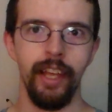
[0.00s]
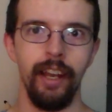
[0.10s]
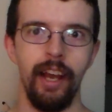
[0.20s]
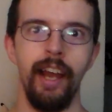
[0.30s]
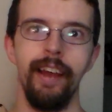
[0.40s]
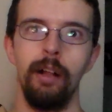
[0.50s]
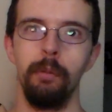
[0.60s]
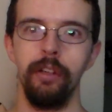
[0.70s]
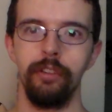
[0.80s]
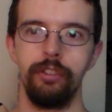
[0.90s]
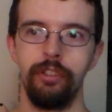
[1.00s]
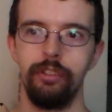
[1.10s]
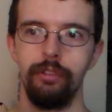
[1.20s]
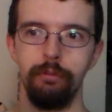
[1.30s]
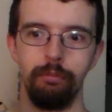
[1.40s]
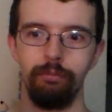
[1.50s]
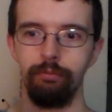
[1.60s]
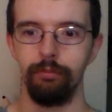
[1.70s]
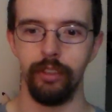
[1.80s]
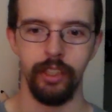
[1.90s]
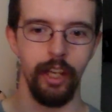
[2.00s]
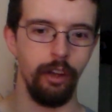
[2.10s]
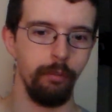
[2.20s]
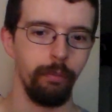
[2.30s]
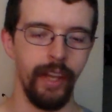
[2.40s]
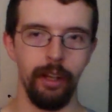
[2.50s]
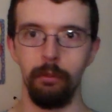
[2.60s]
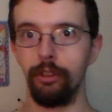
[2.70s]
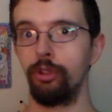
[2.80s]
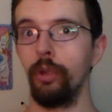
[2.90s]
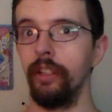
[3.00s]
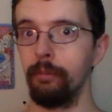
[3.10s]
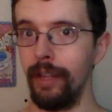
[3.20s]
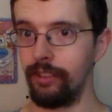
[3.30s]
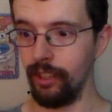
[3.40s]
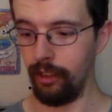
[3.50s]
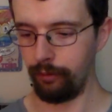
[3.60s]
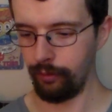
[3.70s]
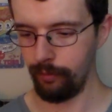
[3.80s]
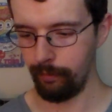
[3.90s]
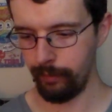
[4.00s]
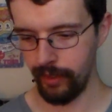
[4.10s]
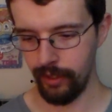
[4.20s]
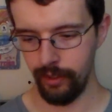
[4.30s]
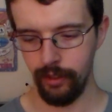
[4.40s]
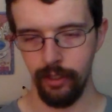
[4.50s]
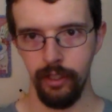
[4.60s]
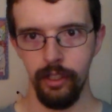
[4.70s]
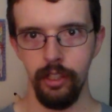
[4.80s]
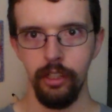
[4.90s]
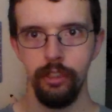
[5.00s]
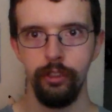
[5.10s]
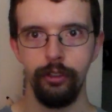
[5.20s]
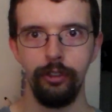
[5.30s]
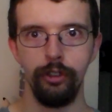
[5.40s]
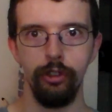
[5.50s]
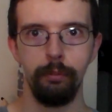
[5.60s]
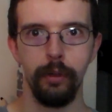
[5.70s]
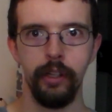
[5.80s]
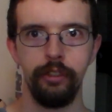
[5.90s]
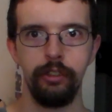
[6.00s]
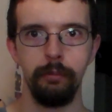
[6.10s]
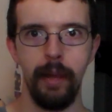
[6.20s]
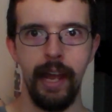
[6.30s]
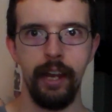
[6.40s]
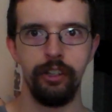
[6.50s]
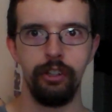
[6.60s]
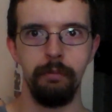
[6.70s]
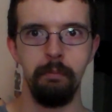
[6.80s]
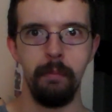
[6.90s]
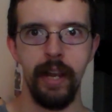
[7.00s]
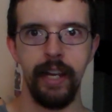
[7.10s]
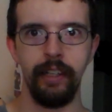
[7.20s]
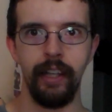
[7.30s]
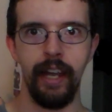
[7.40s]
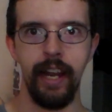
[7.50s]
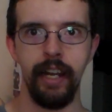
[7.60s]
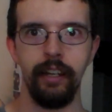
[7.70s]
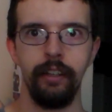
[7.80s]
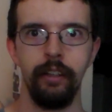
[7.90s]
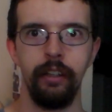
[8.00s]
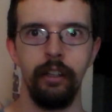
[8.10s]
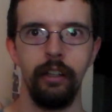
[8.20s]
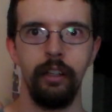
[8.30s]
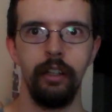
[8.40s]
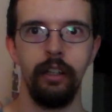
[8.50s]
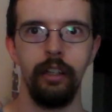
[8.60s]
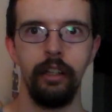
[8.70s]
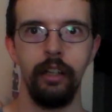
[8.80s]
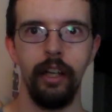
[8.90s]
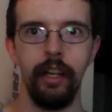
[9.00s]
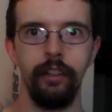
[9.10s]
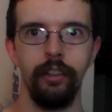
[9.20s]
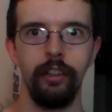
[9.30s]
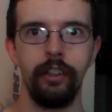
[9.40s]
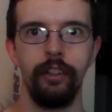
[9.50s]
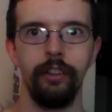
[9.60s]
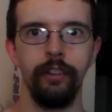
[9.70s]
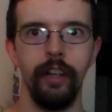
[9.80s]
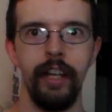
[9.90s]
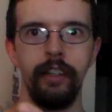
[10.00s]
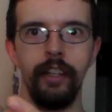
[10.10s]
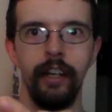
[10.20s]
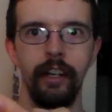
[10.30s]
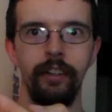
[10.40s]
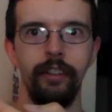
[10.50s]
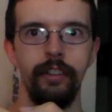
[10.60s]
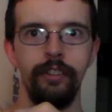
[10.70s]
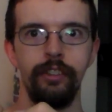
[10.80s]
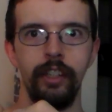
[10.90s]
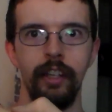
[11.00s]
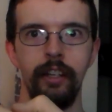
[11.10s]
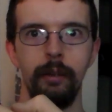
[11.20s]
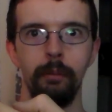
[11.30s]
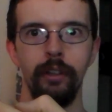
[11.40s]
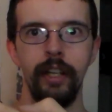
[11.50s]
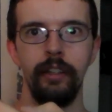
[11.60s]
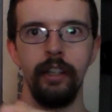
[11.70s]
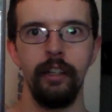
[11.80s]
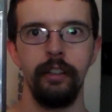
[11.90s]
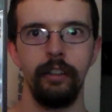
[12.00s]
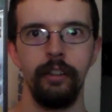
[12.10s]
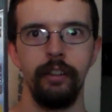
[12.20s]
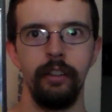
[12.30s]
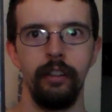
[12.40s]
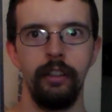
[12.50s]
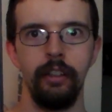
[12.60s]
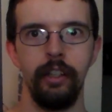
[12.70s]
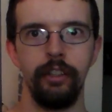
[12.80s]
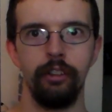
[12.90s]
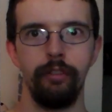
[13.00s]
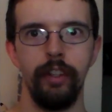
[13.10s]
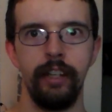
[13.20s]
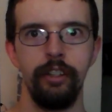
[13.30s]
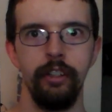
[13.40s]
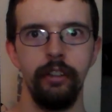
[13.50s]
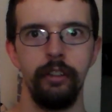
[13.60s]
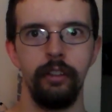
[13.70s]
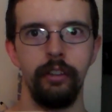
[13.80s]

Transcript: that I almost, I almost soiled myself. Super Smash Melee. And look right there. See that number right there? In the reflection?